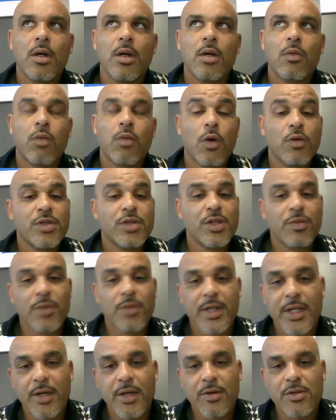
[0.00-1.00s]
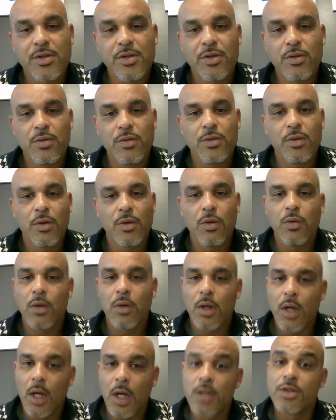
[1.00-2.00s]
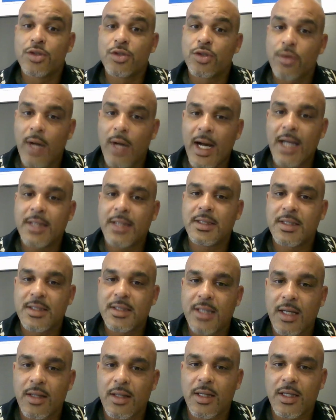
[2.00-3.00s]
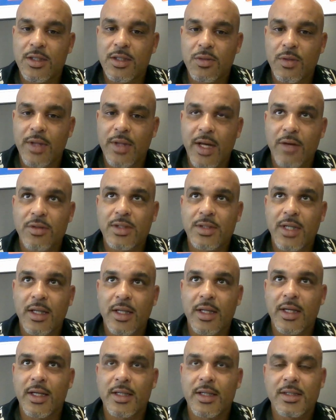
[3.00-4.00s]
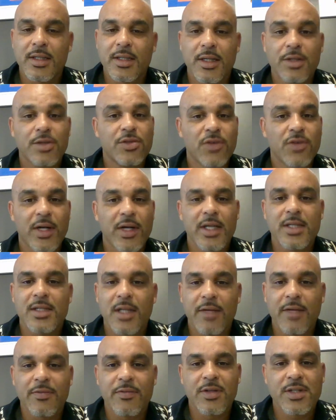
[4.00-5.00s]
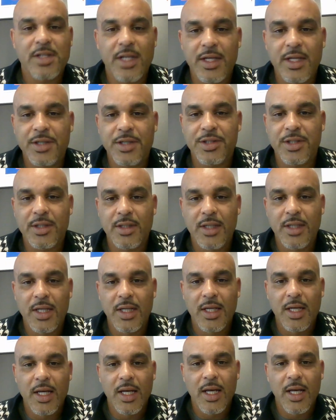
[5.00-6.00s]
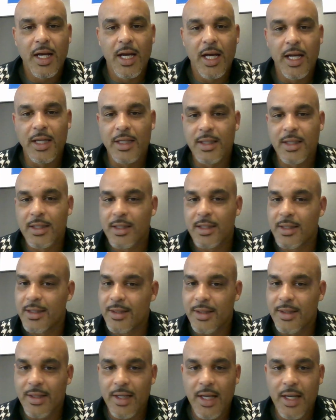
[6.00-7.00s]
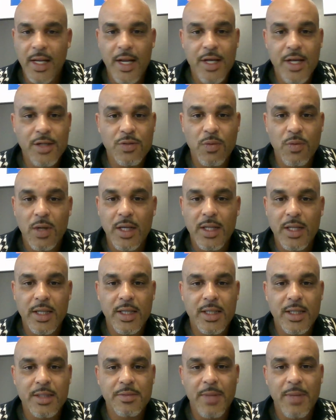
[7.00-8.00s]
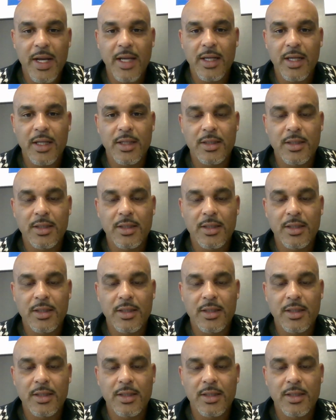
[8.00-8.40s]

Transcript: Rosie Rios, who tried to tell us without telling us that the train has left the station. And it is what it is, man.